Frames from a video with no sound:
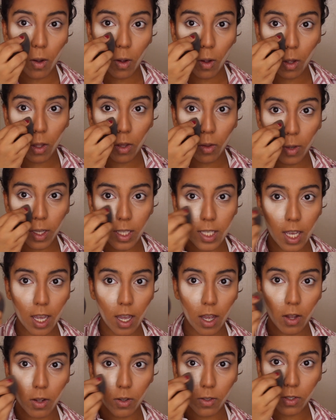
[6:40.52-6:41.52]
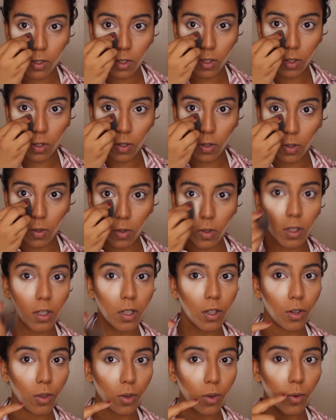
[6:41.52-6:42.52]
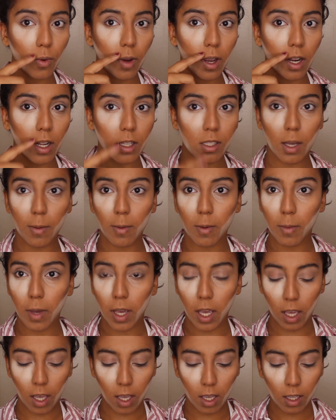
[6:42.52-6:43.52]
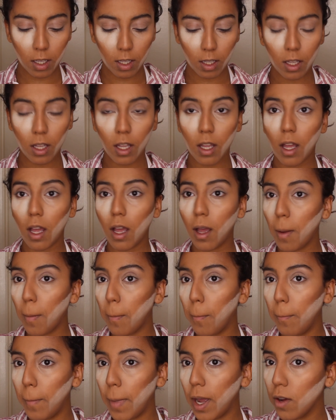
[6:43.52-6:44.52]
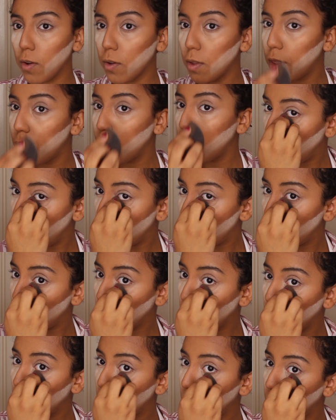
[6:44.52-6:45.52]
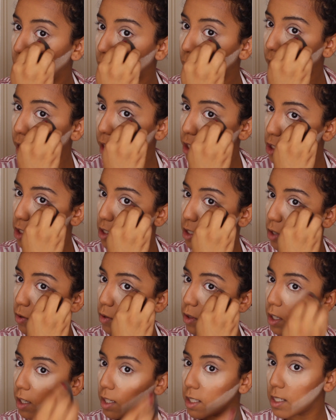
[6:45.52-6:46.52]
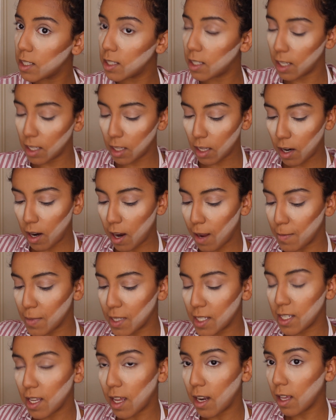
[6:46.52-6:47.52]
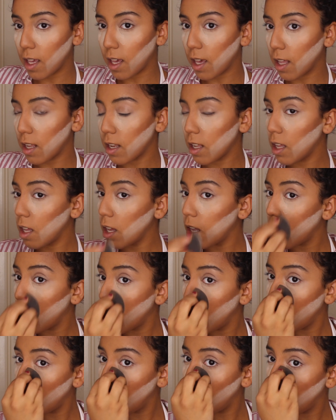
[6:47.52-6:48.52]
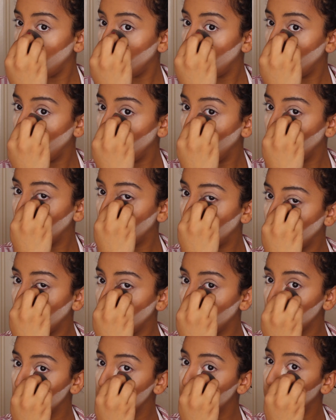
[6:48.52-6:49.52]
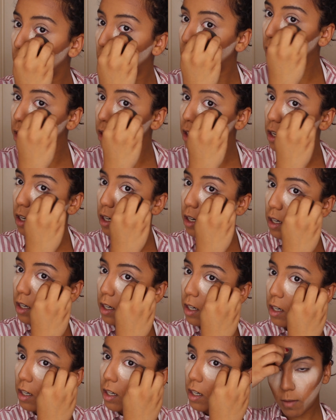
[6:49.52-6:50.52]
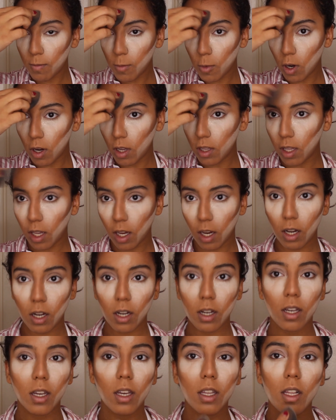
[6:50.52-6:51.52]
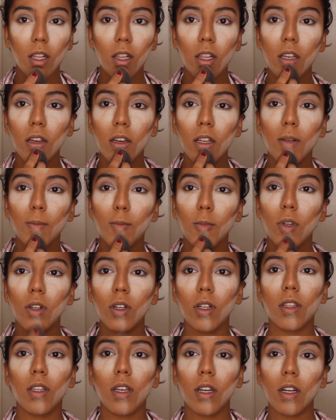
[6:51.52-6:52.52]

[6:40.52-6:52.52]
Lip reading: all the way down to right on top of my mouth. Everything I just did with the concealer, I'm setting it with the loose powder. A little more on there and a little more on